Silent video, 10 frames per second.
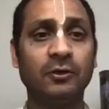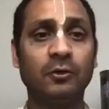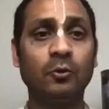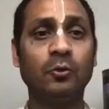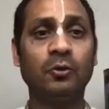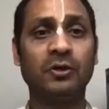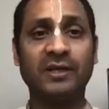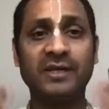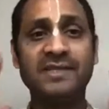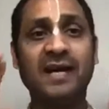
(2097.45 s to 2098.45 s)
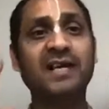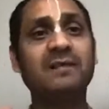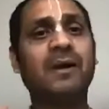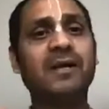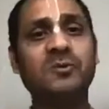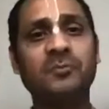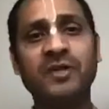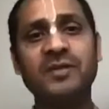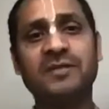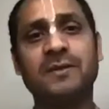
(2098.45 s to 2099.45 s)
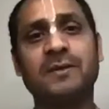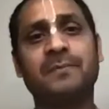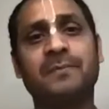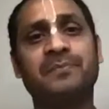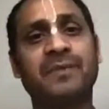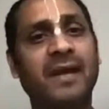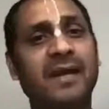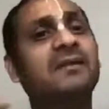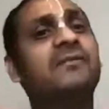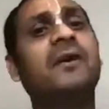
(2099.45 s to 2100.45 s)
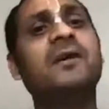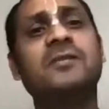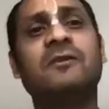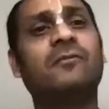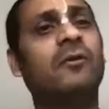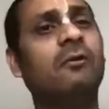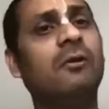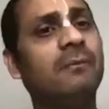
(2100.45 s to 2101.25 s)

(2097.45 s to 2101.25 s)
to resign my speech and the function of all